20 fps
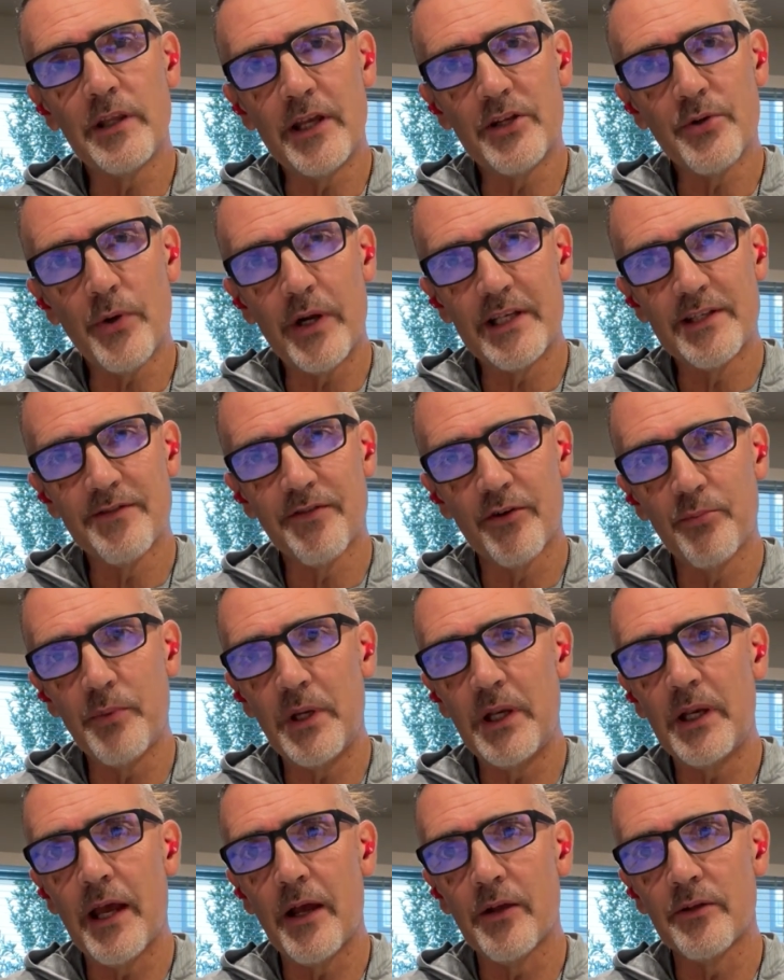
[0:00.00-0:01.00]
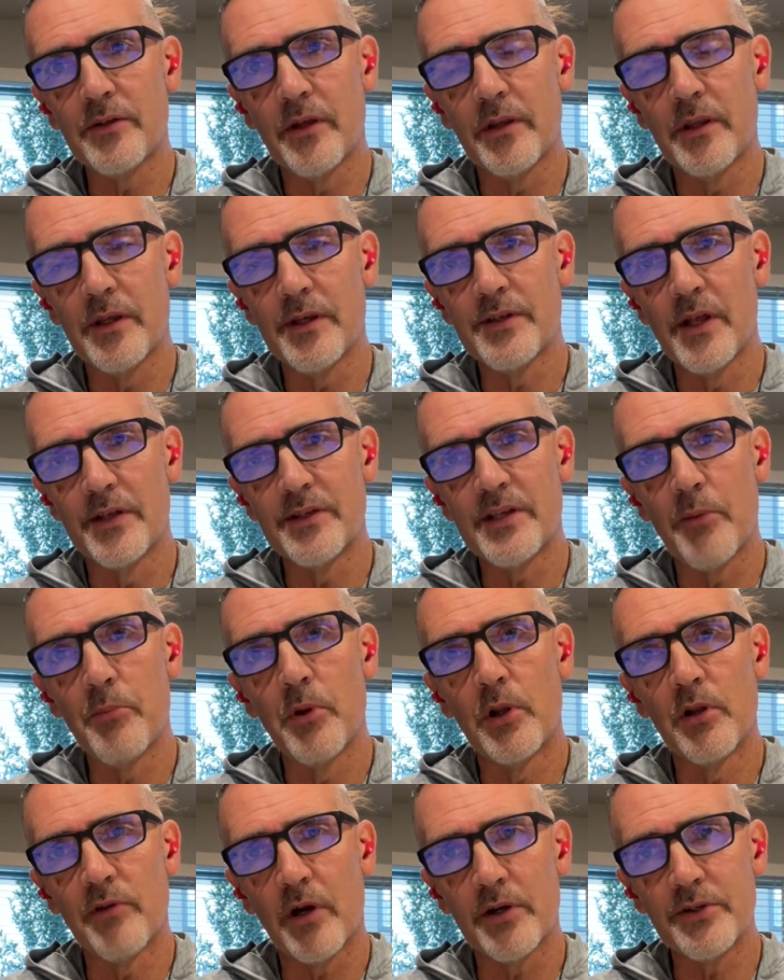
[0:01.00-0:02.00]
they transferred me down to the Sunset
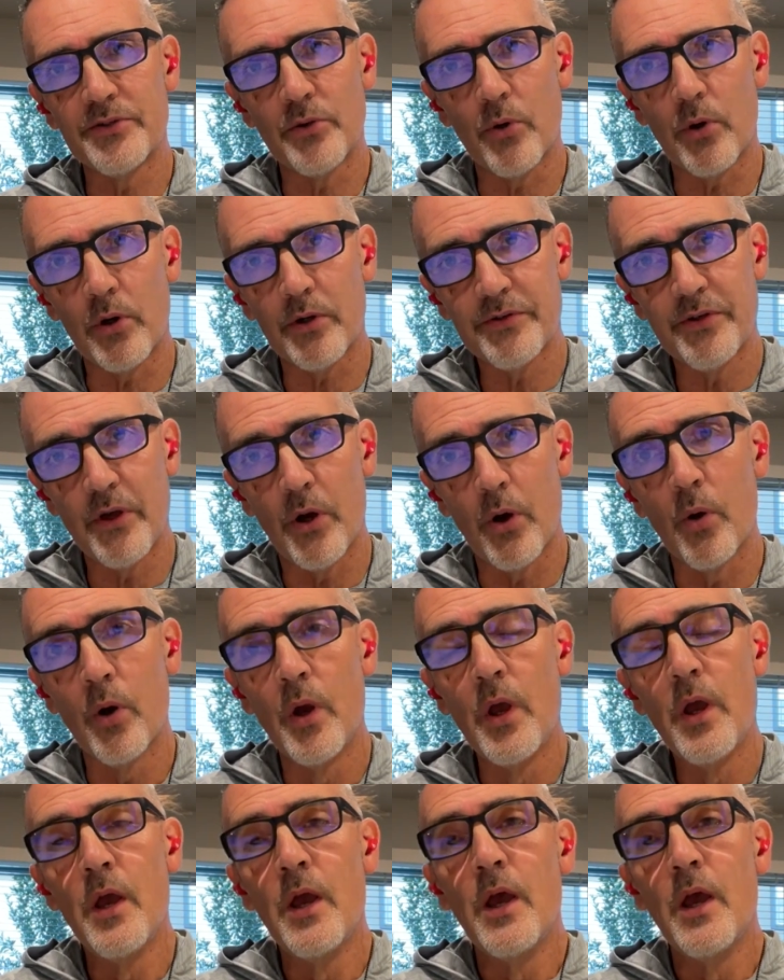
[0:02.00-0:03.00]
Boulevard store. So